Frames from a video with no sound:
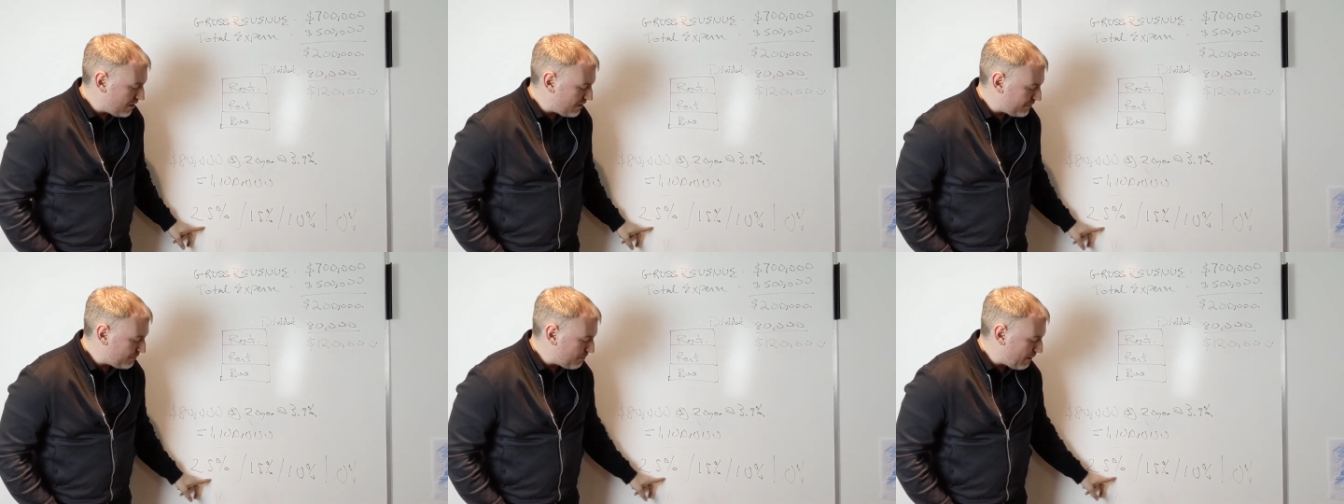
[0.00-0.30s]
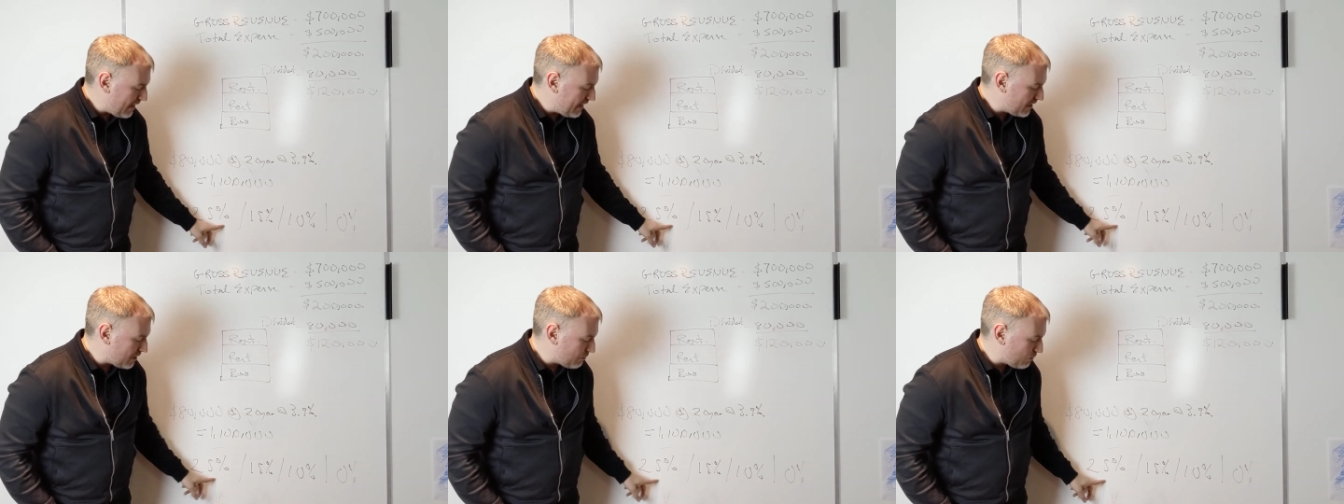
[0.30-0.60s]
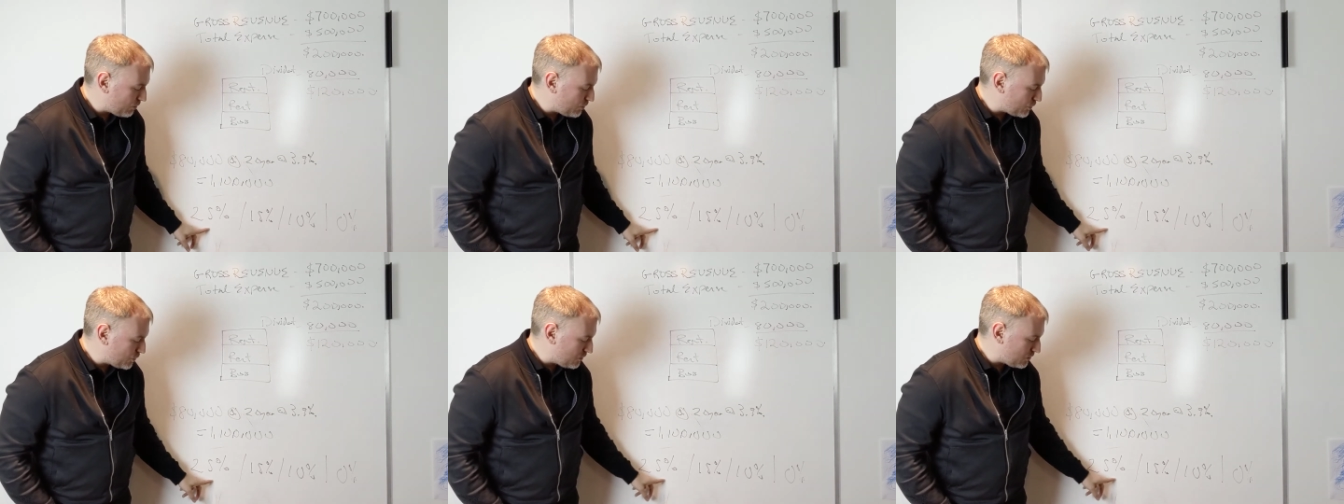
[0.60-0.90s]
you're buying
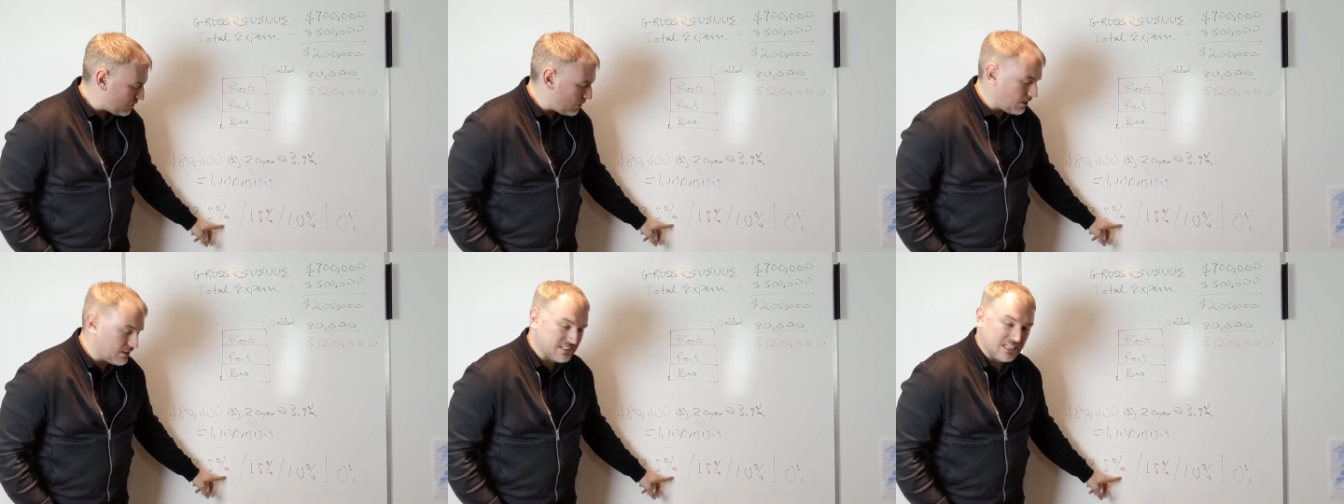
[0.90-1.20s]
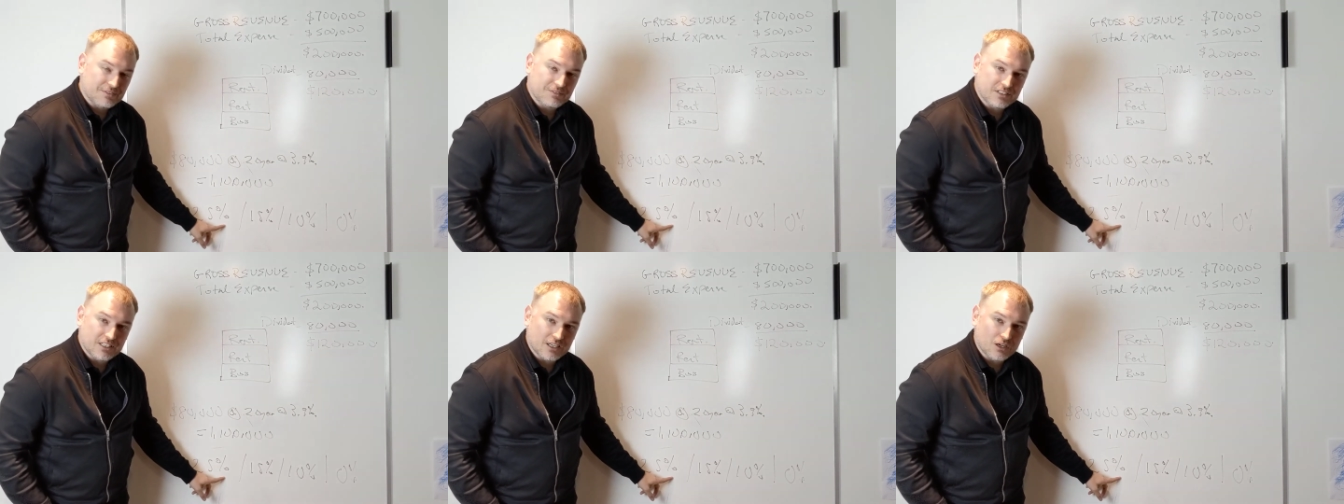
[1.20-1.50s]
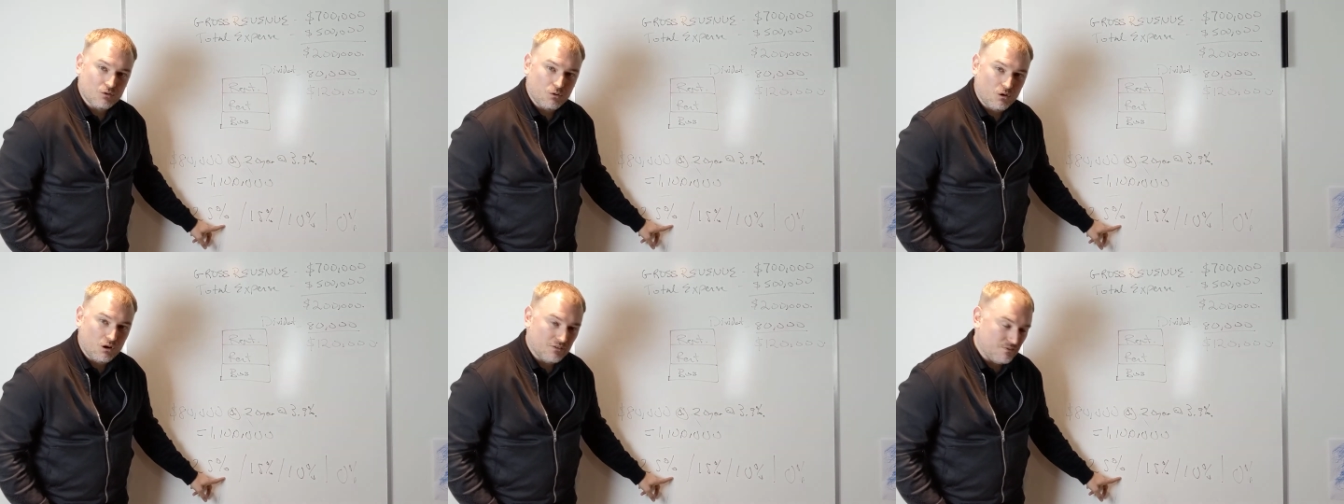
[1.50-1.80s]
commercial, as long as
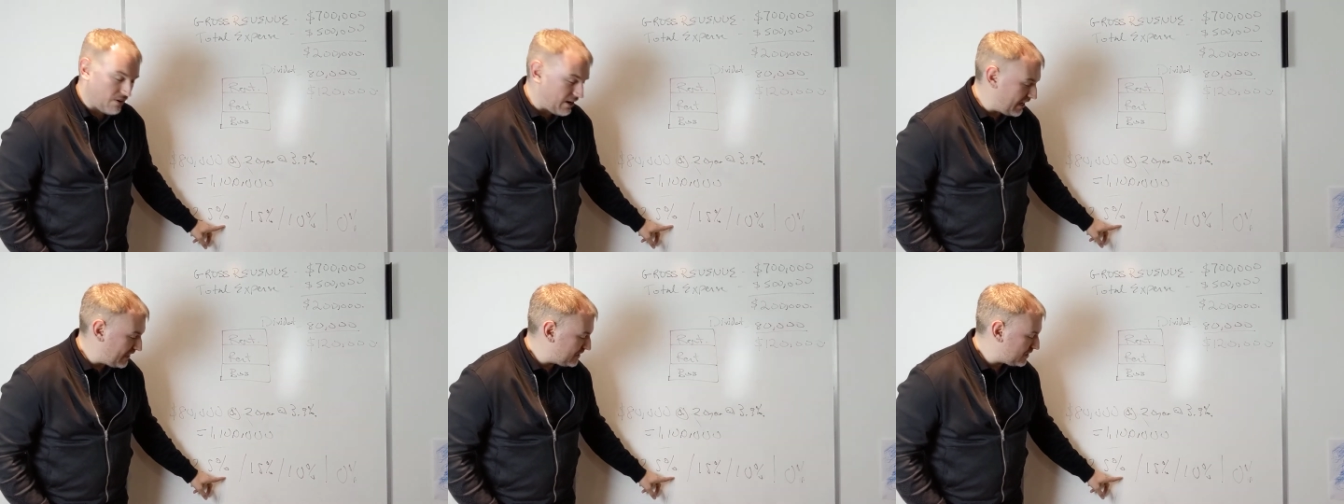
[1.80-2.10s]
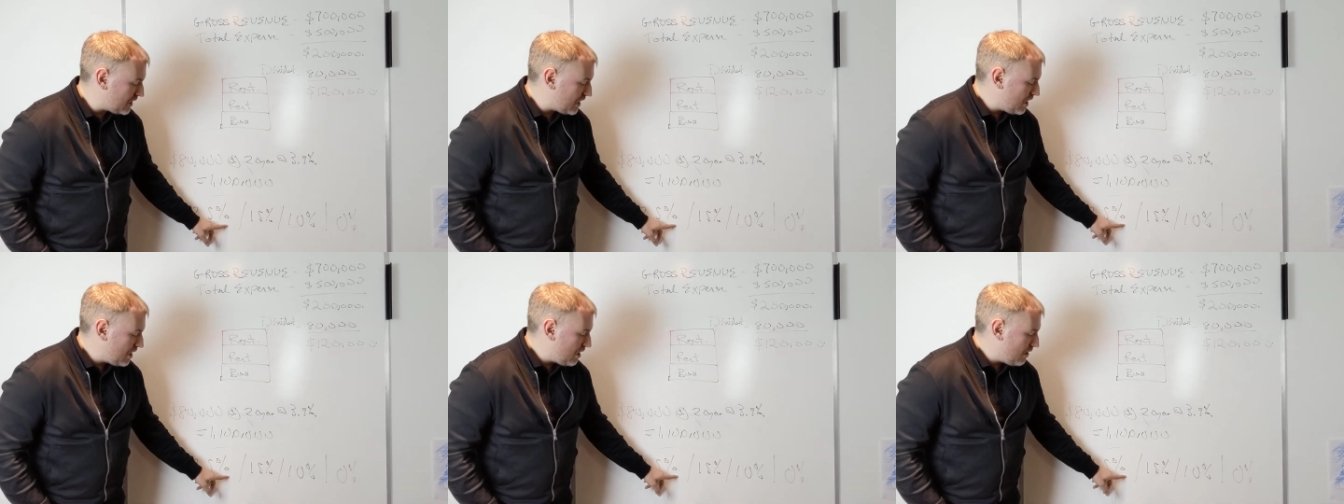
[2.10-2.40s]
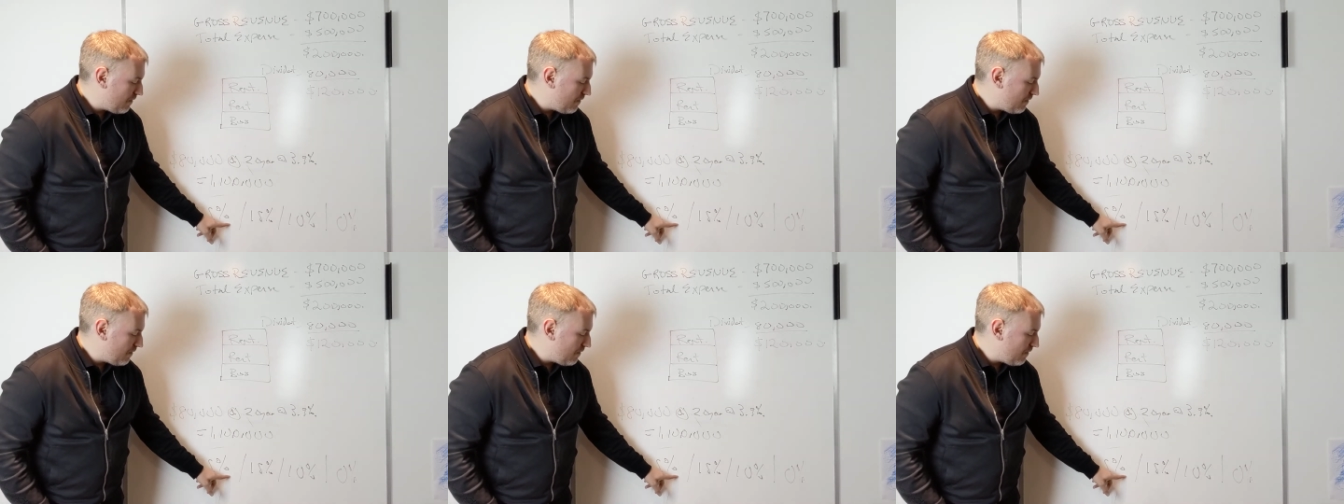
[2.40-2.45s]
everything qualifies,